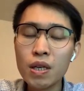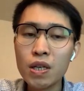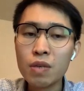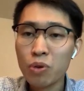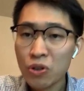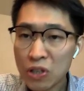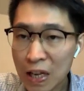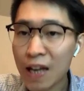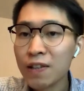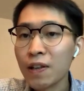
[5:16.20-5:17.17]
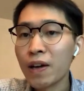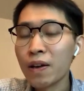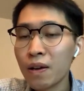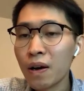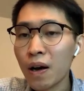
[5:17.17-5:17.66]
is
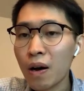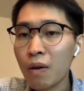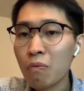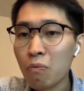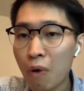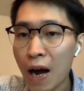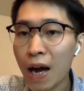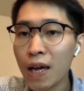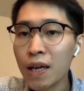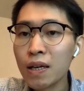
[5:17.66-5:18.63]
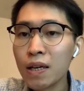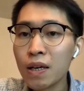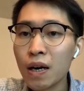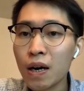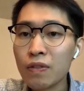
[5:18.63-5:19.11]
precisely uh, why
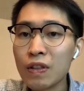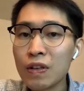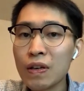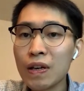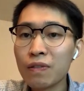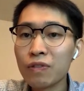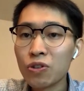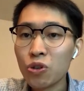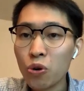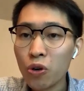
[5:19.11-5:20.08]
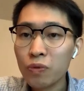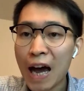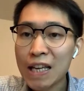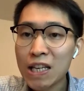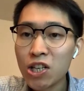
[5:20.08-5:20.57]
uh, the, the so-called
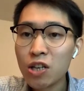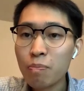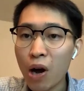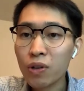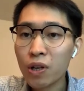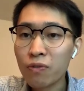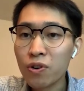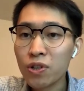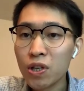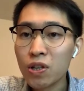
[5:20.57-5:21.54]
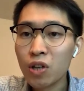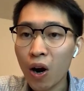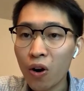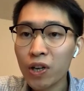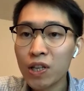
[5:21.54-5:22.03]
Aichi biodiversity
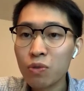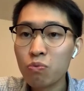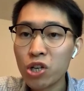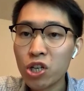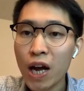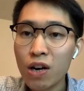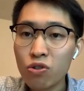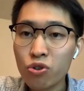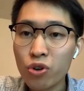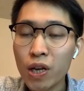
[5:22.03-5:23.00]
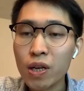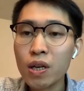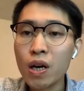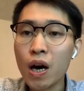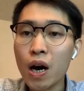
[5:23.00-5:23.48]
targets, which country
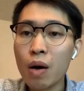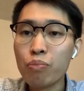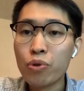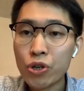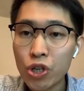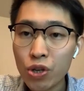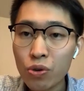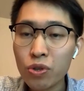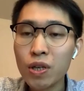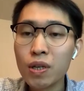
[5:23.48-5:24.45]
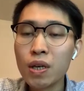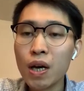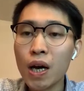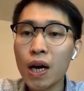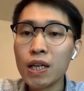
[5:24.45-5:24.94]
uh, produced
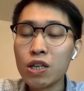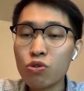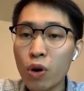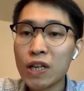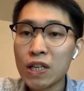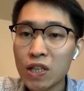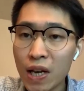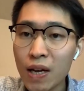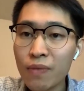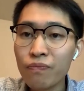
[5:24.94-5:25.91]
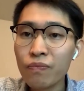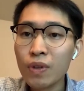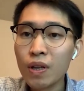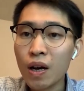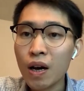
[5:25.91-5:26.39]
uh, in 2010
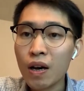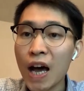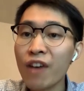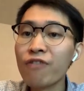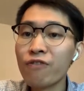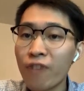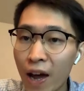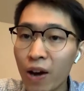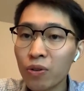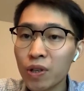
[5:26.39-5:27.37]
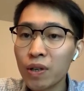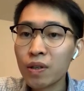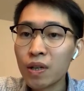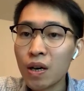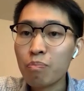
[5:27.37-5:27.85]
uh, have failed
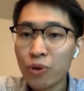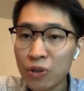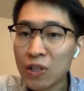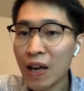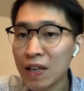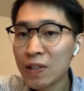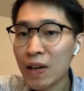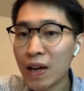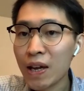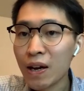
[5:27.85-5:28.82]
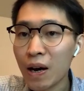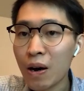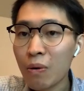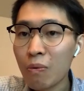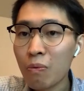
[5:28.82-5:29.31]
and precisely
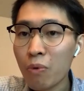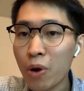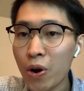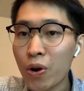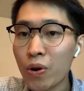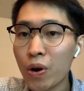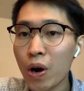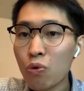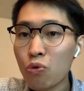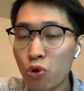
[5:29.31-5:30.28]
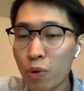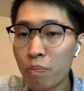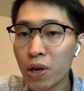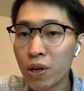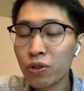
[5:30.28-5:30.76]
uh, where
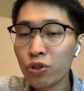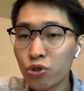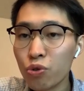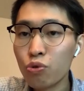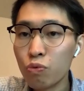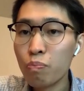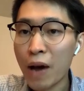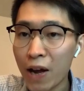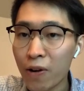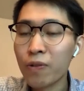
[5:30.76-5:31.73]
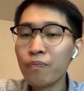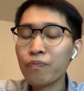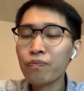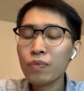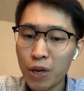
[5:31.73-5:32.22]
Kunming should do better.
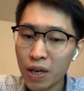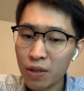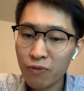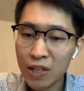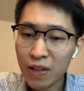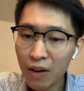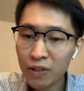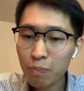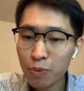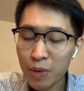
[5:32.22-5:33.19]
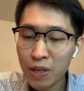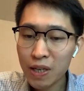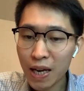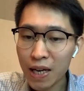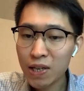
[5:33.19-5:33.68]
Because without
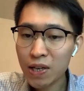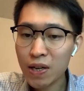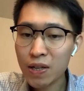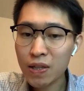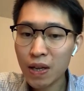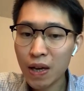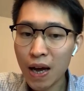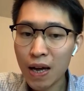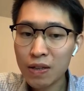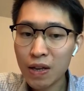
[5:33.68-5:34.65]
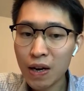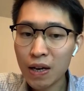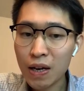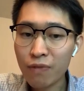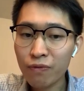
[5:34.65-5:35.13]
implementation and,
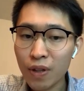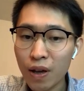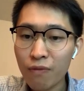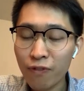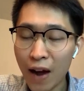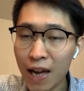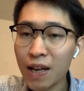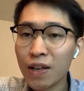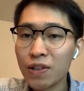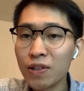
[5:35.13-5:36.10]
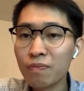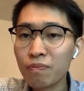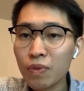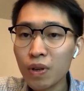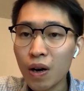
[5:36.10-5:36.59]
and, and finance,
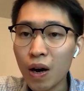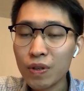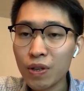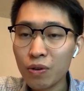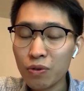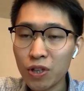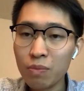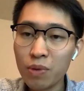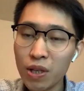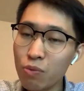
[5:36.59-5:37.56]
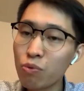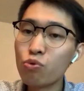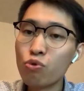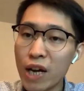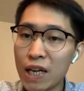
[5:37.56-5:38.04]
you know, CBD
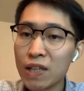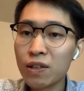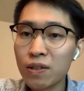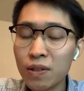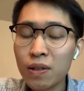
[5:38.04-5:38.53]
would risk